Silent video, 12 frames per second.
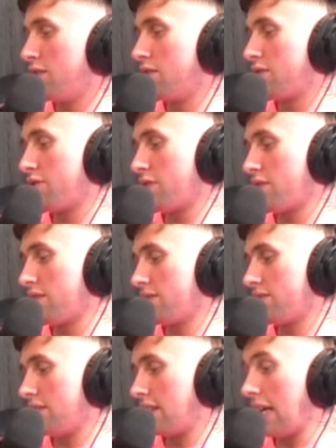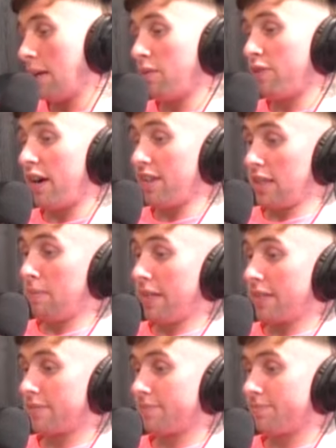know, for the time I've had in the
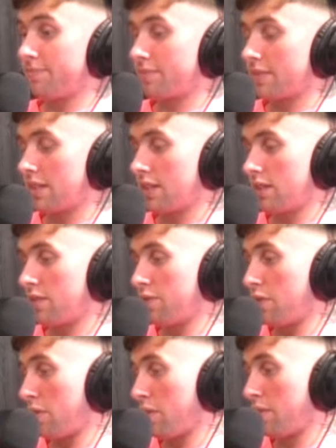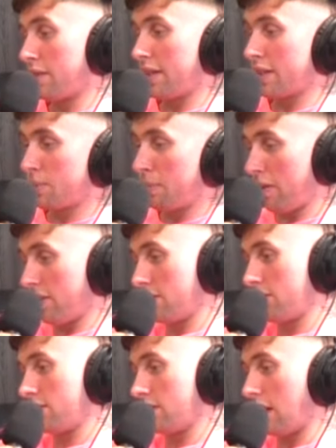bike, for the
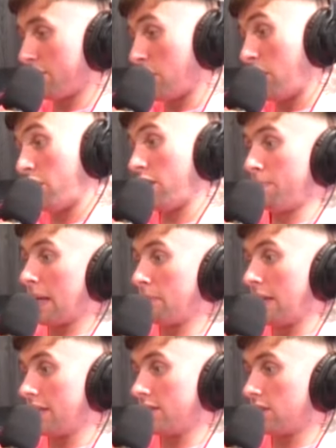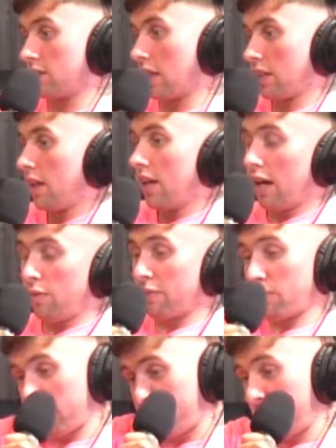experience I've got on a big bike because I, mm. I
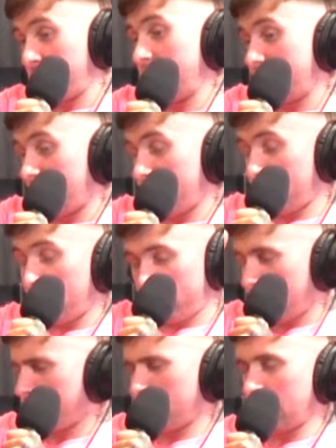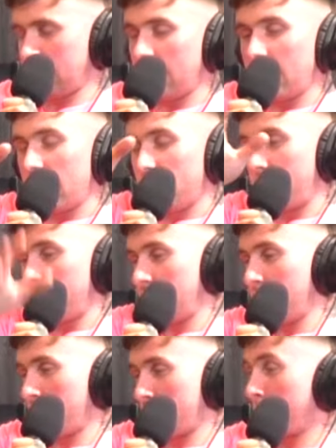went from a 50, 50,
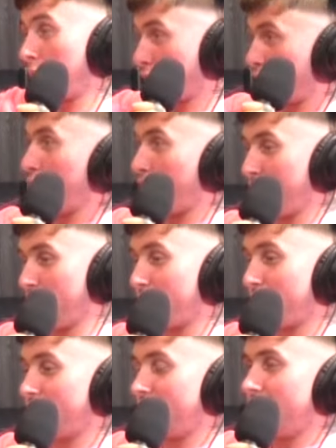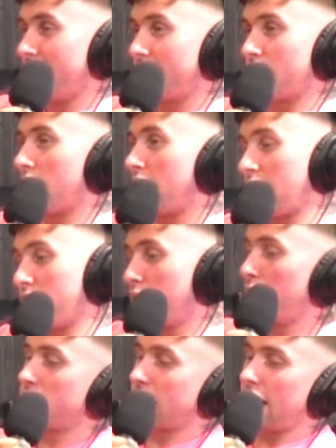50 horsepower to 200. You know, I've had
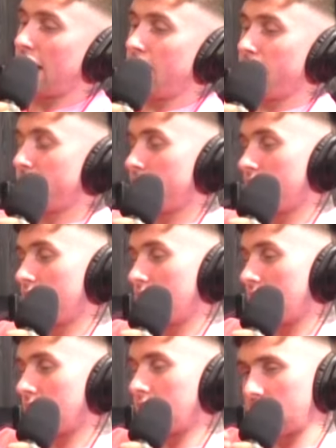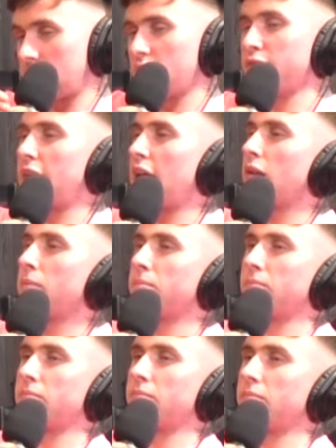no time like to
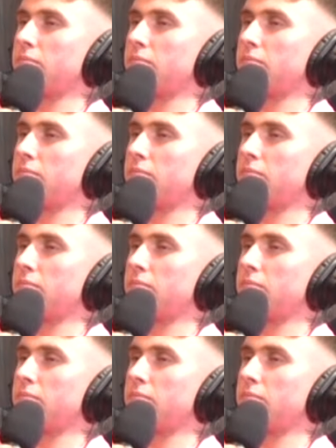develop